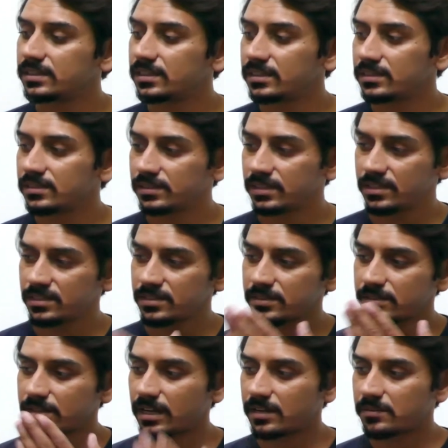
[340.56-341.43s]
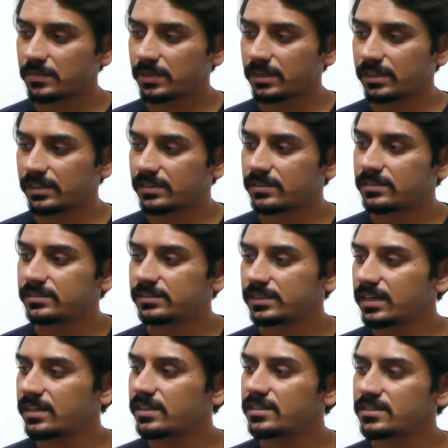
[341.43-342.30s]
this statement,
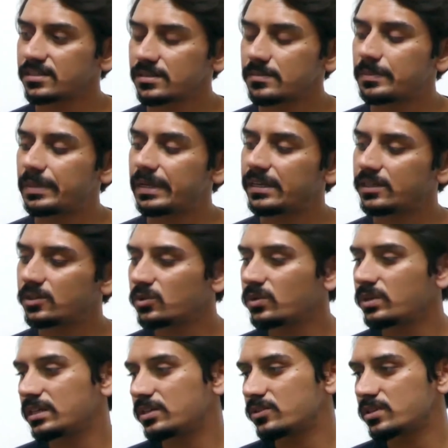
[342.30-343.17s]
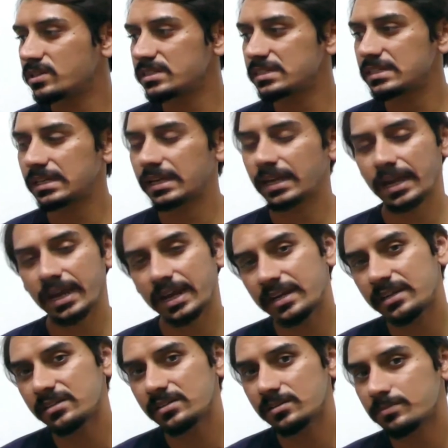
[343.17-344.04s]
that is p2 equals
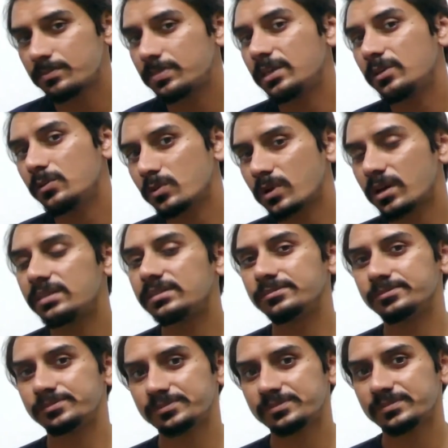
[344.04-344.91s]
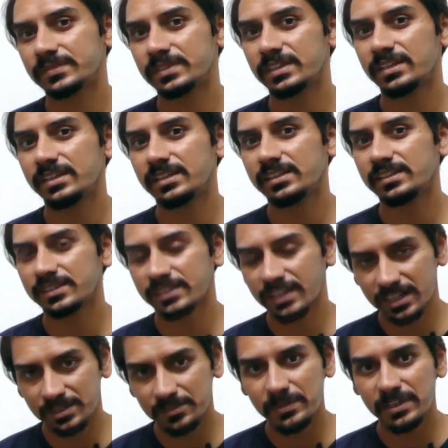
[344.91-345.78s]
and p1,
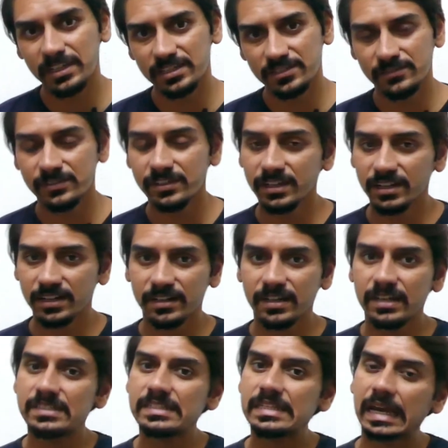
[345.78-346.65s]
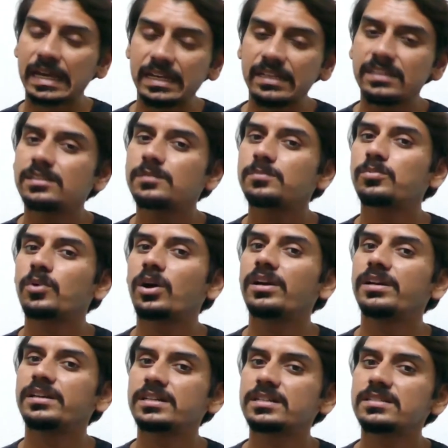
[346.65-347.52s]
that means we are assigning the
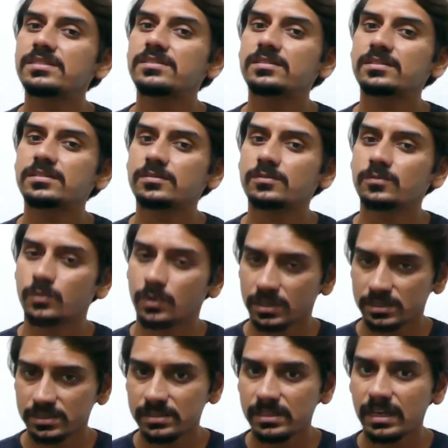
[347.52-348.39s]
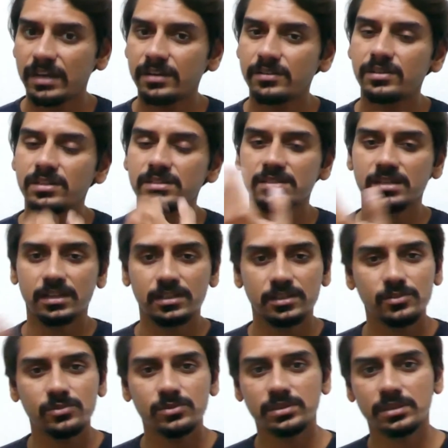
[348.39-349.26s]
pointers one's address
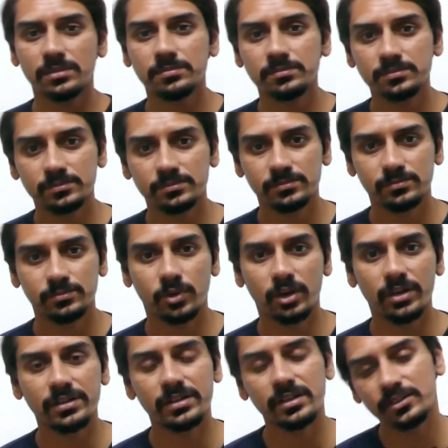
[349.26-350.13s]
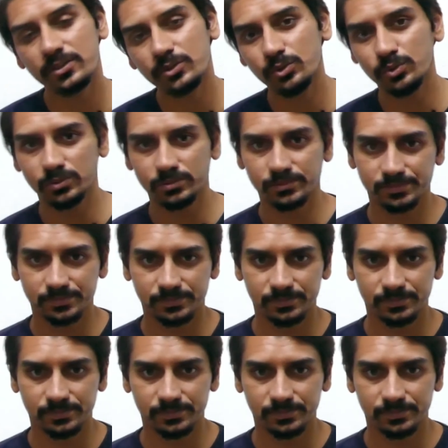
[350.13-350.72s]
into some pointer 2.